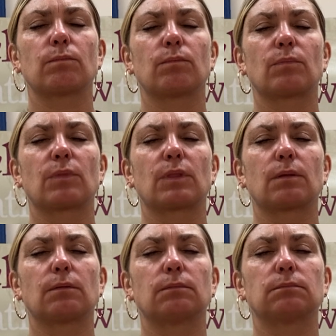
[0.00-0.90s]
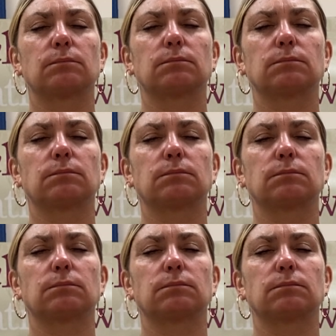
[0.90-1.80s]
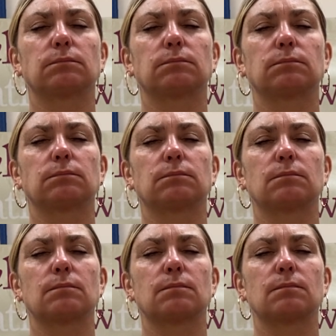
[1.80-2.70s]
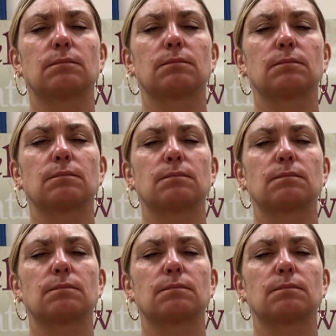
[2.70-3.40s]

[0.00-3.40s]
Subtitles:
[no speech]